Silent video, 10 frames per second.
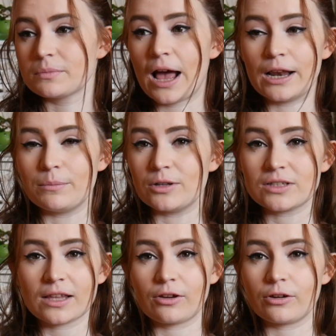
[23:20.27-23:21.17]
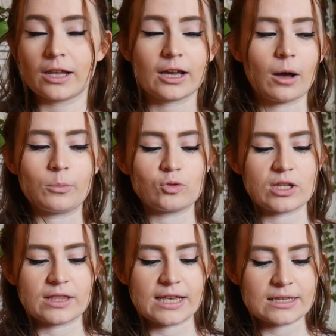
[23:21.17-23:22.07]
elements, like there are like couples
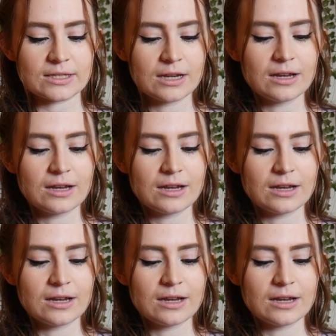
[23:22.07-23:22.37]
in this,